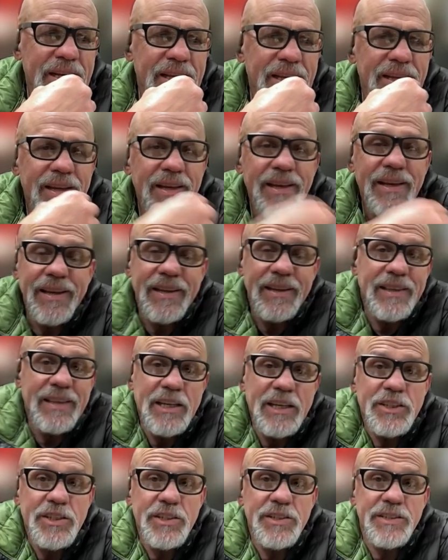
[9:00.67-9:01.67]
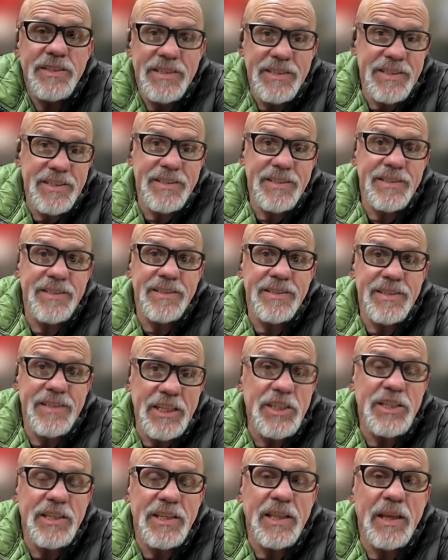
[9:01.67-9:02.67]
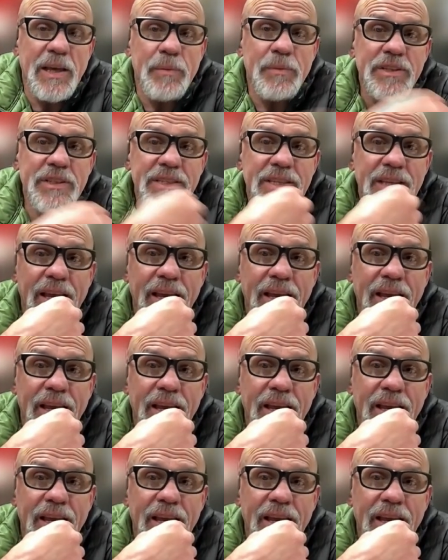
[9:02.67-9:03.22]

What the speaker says: money unless you're teaching them and